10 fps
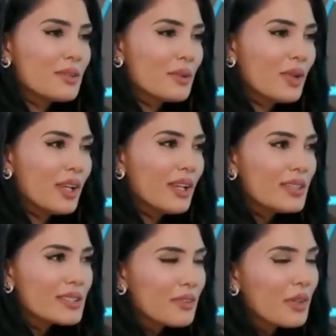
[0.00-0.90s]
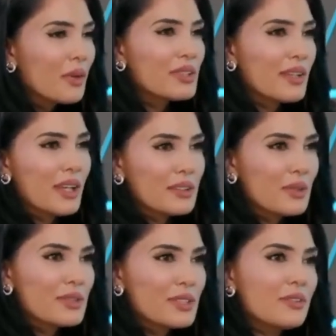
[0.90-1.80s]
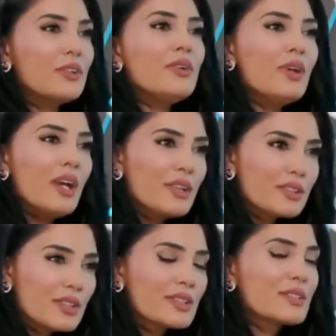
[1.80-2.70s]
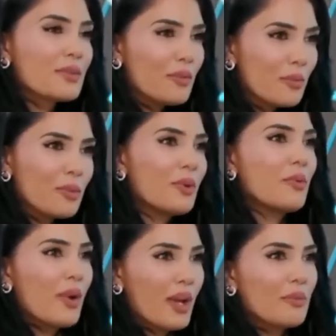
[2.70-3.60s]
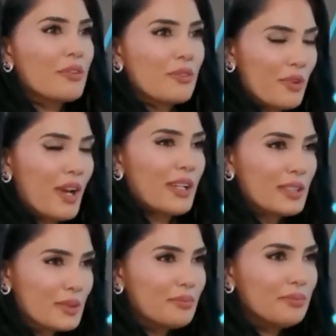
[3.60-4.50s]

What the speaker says: to, instead of going down that toxic route, just walk away beforehand.